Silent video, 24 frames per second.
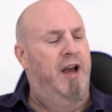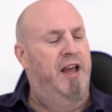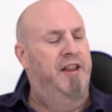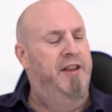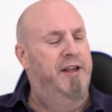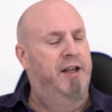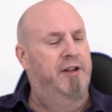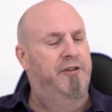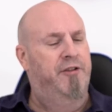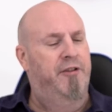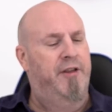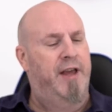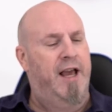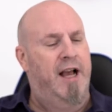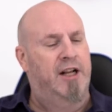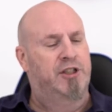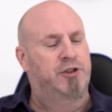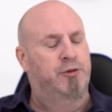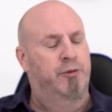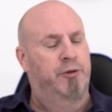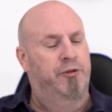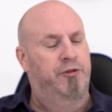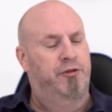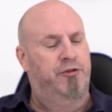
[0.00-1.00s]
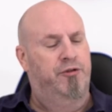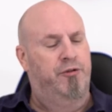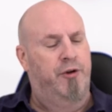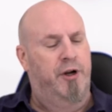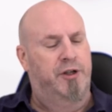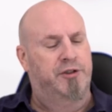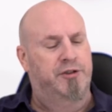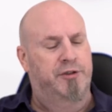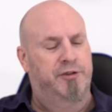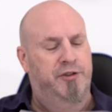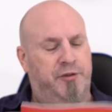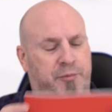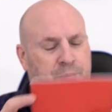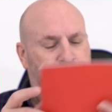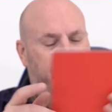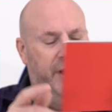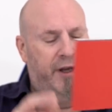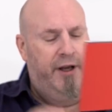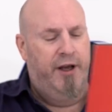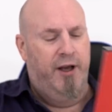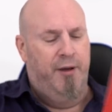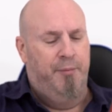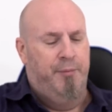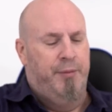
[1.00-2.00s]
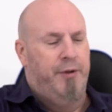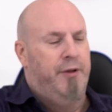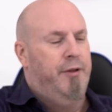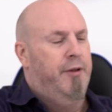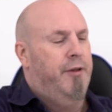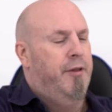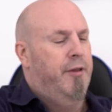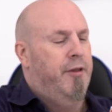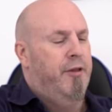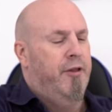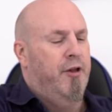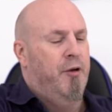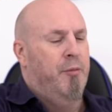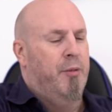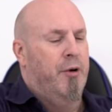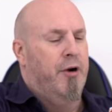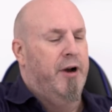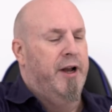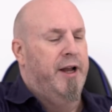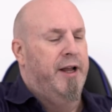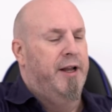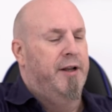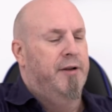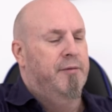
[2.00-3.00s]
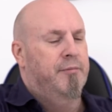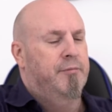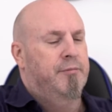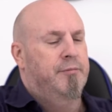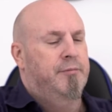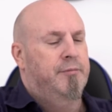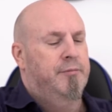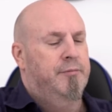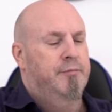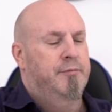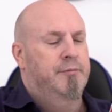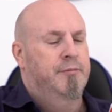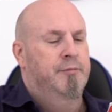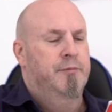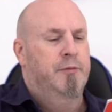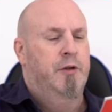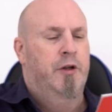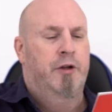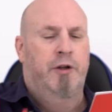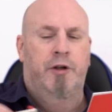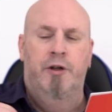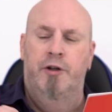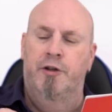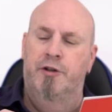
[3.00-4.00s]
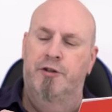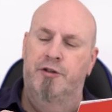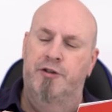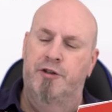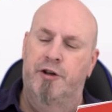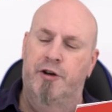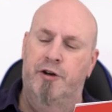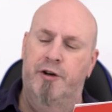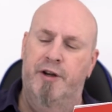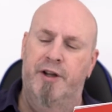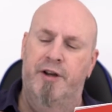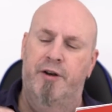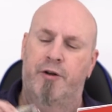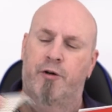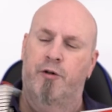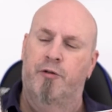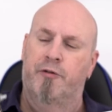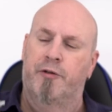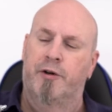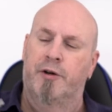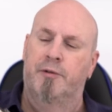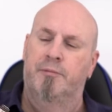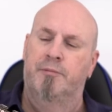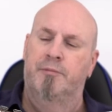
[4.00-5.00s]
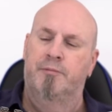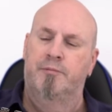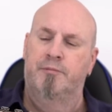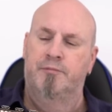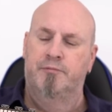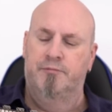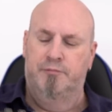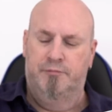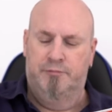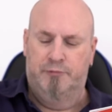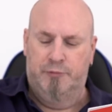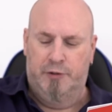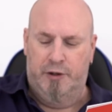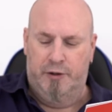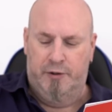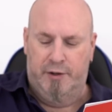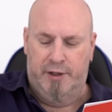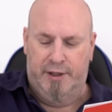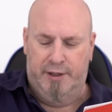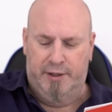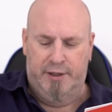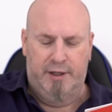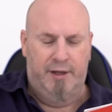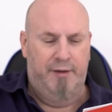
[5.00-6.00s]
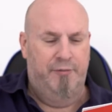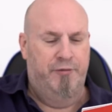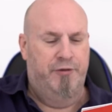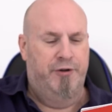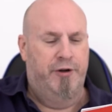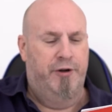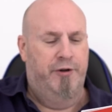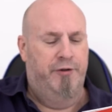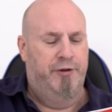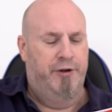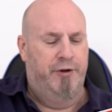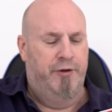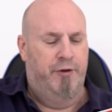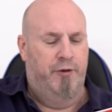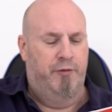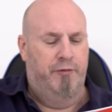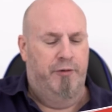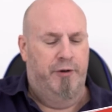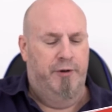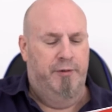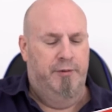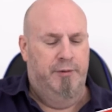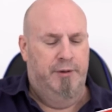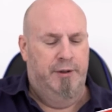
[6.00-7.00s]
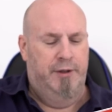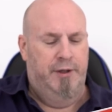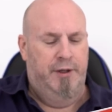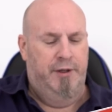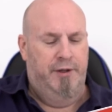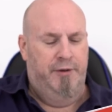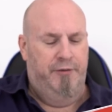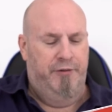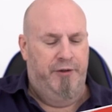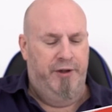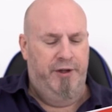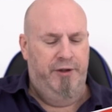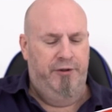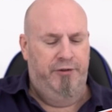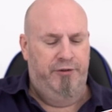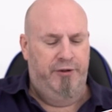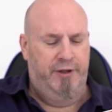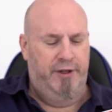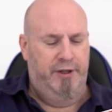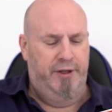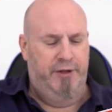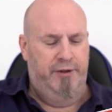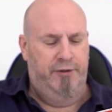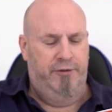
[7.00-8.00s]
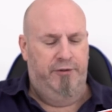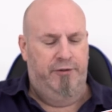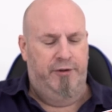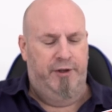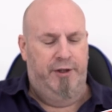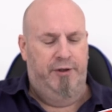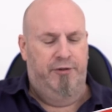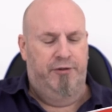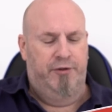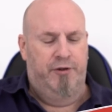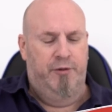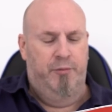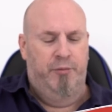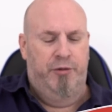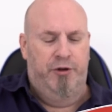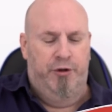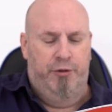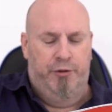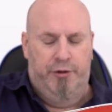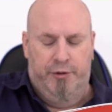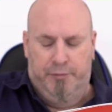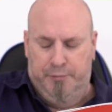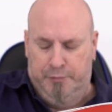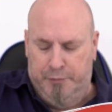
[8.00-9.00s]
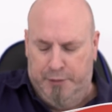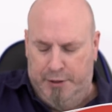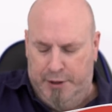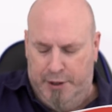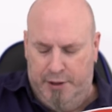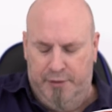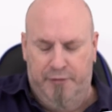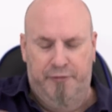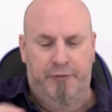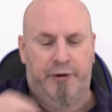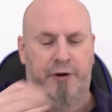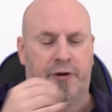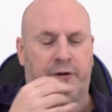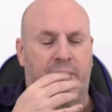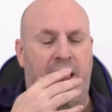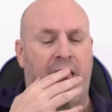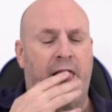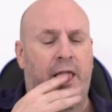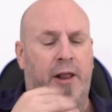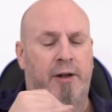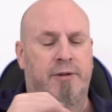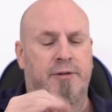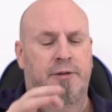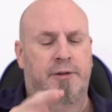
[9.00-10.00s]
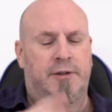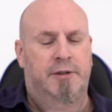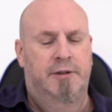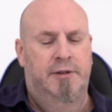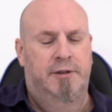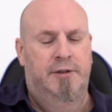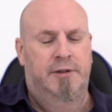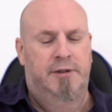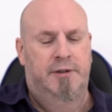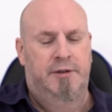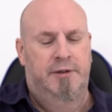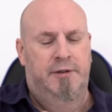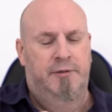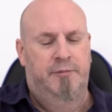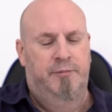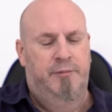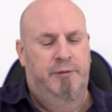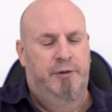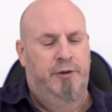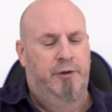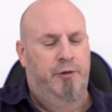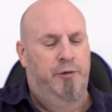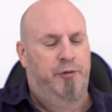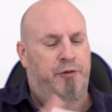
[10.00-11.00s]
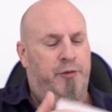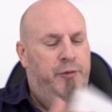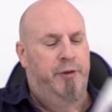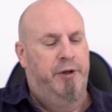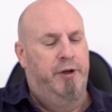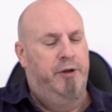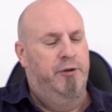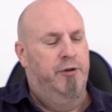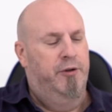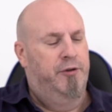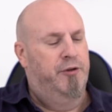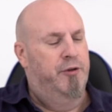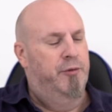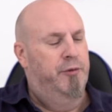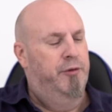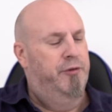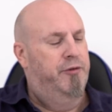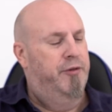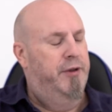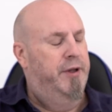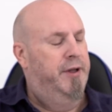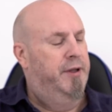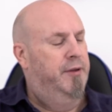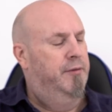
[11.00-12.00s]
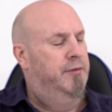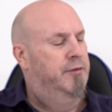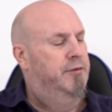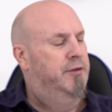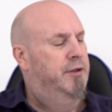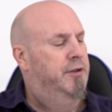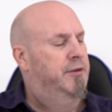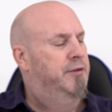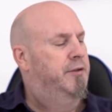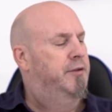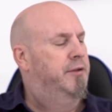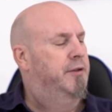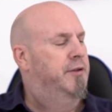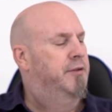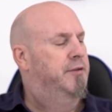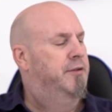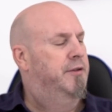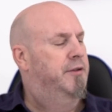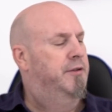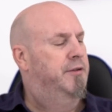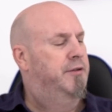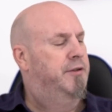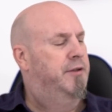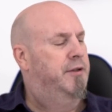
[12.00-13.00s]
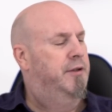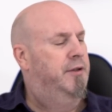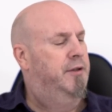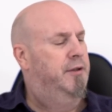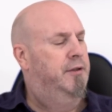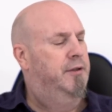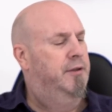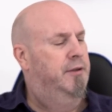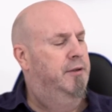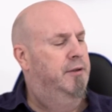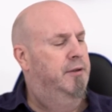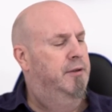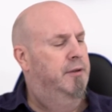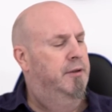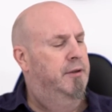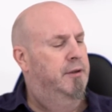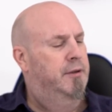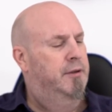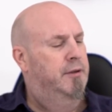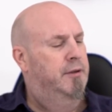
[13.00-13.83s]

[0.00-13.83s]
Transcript: finally get to the actual instructions. Pick up the brain. Turn it over. All right, I've turned it over. This is its computer. Kind of figured that. Go through here, look through this thing. Dun, dun, dun, dun, dun.